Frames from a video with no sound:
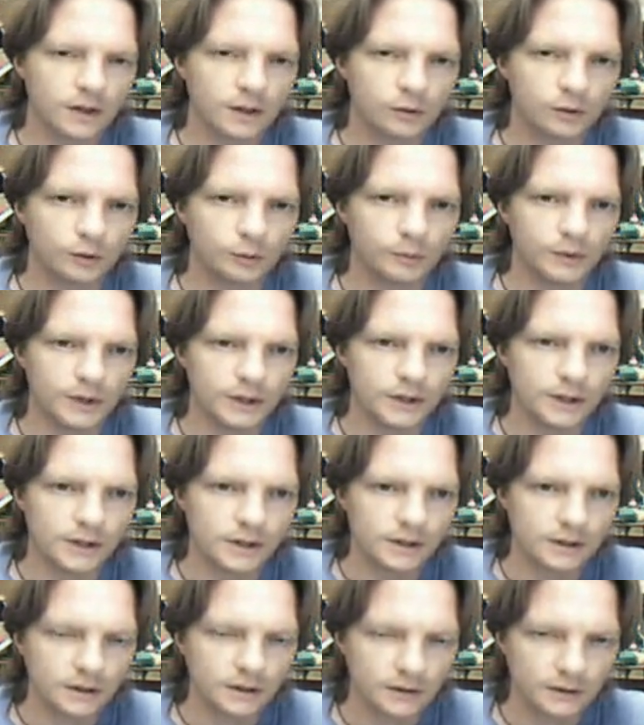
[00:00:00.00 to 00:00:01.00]
that would
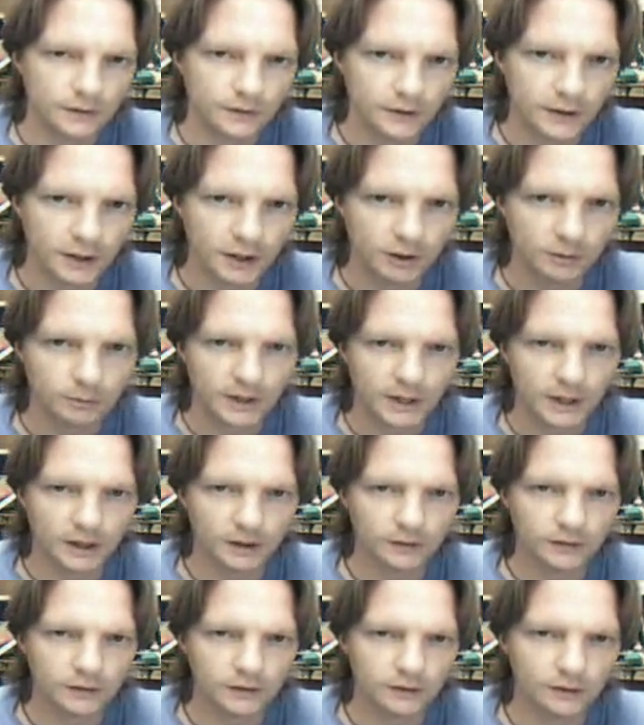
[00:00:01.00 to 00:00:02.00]
be 10
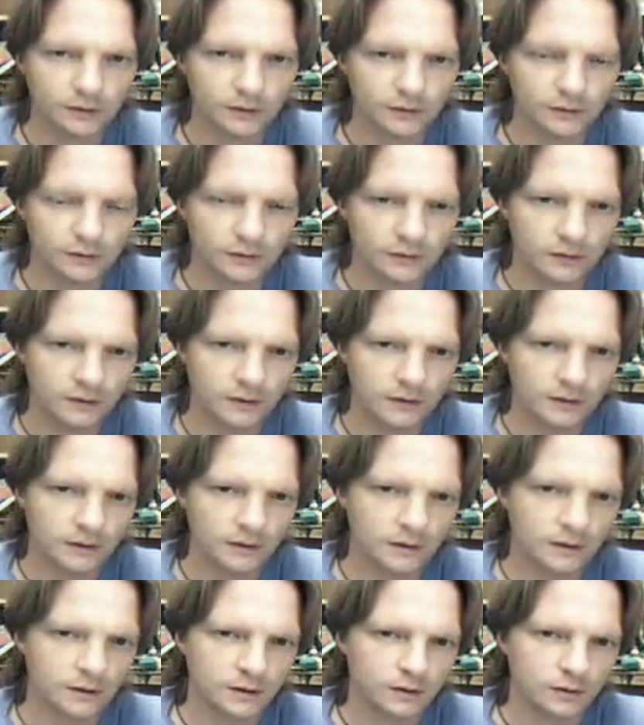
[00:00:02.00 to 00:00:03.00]
paintings
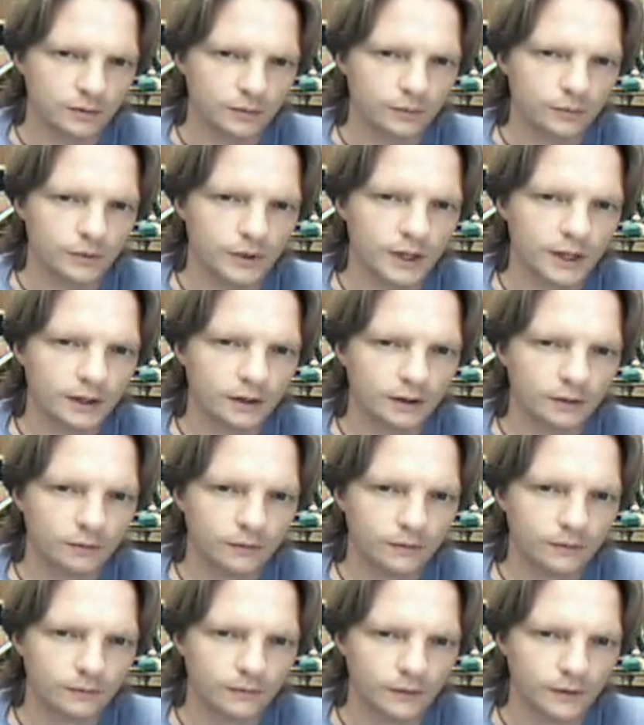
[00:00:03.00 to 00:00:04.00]
right
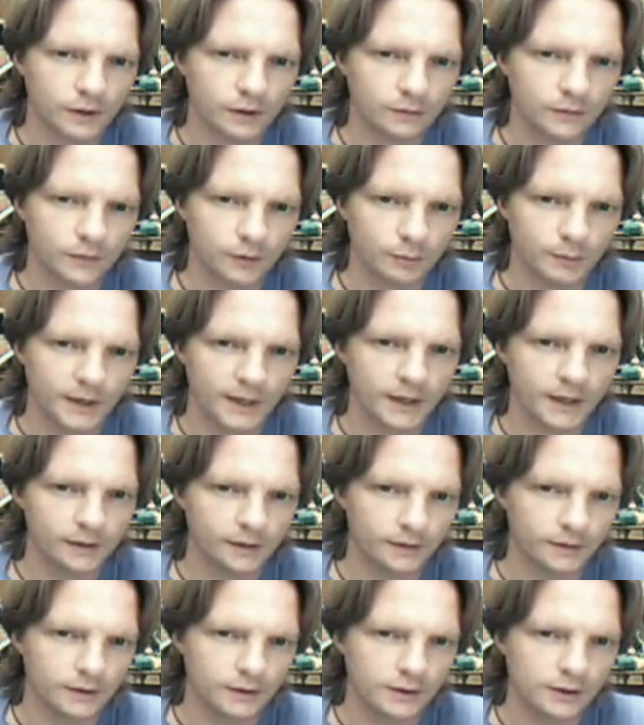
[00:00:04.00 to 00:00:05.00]
off the bat
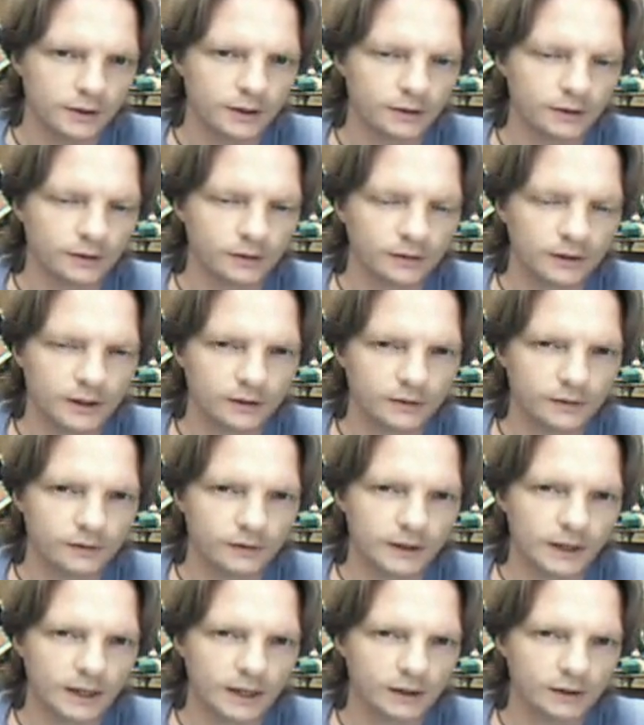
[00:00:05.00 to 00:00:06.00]
that you can get
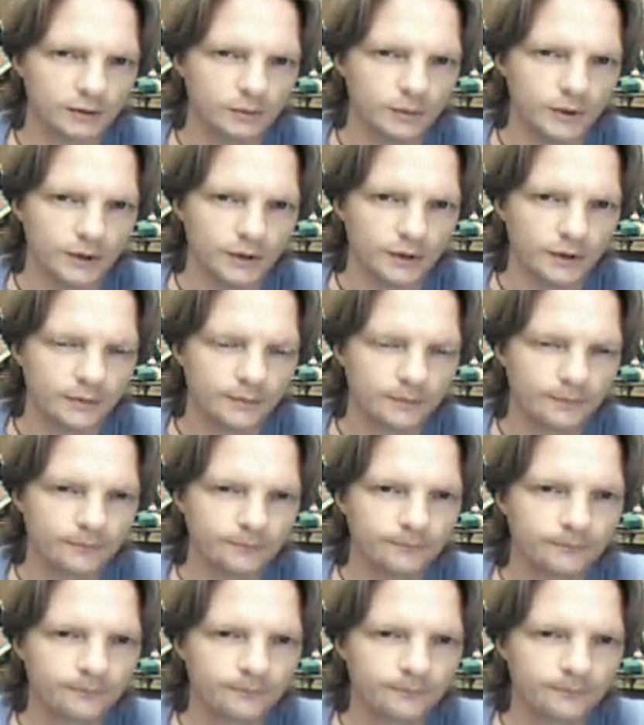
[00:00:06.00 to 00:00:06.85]
started with.